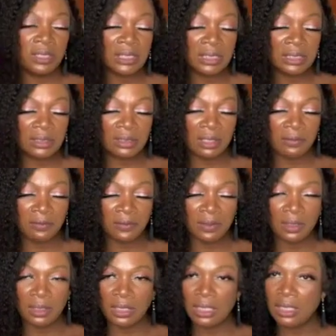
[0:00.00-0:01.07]
is
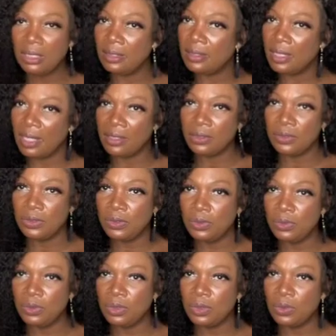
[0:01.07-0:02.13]
definitely not new
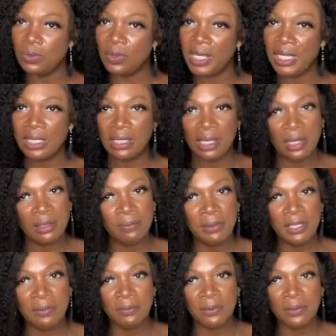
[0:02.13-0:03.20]
to a lot of
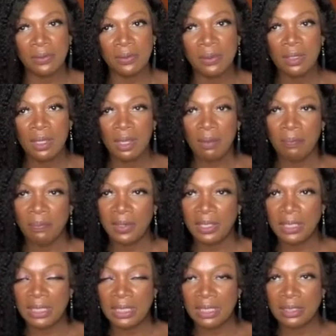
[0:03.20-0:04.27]
people, but
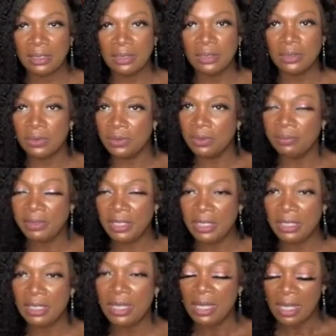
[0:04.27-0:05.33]
it is new to me,
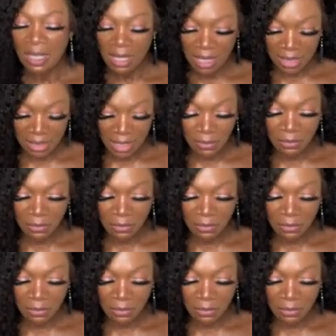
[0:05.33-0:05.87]
and I